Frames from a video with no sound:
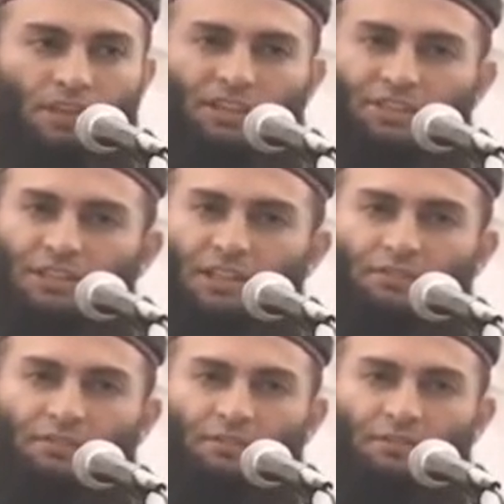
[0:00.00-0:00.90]
He
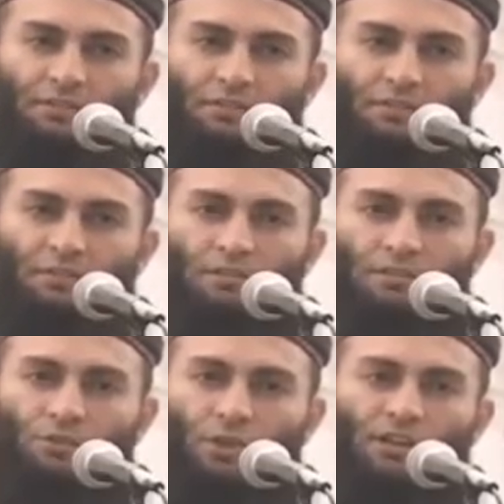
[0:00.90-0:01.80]
sat,
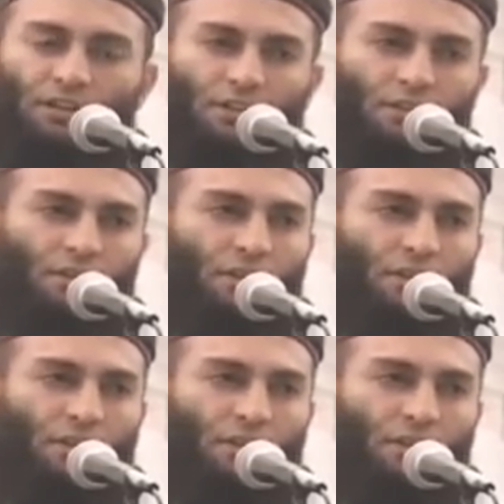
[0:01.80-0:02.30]
drank,